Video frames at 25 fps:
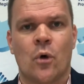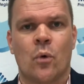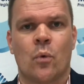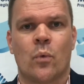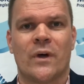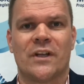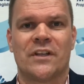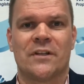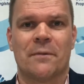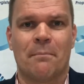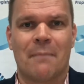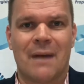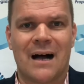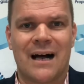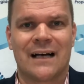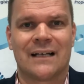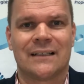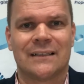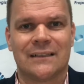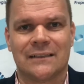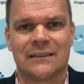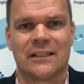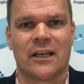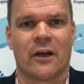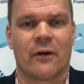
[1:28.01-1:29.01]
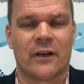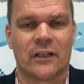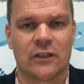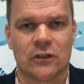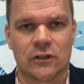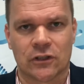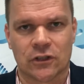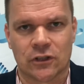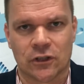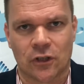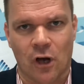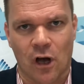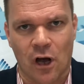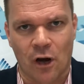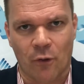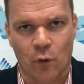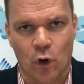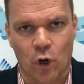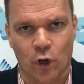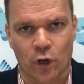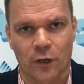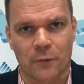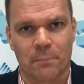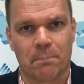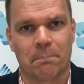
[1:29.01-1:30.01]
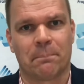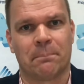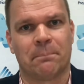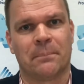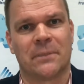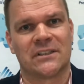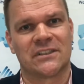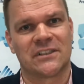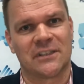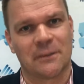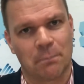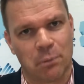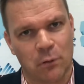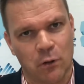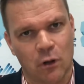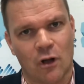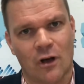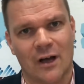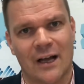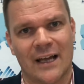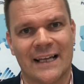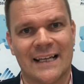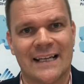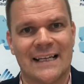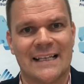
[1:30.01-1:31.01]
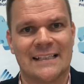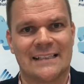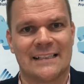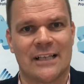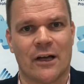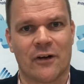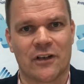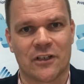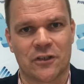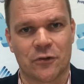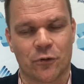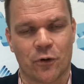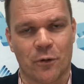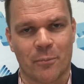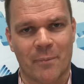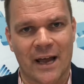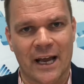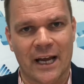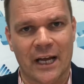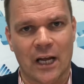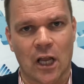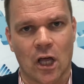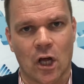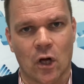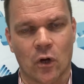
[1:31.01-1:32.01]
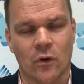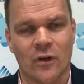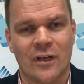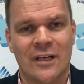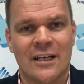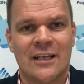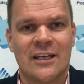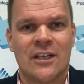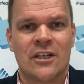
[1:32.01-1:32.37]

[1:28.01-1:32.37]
where demand is going to skyrocket, but supply is going to remain low.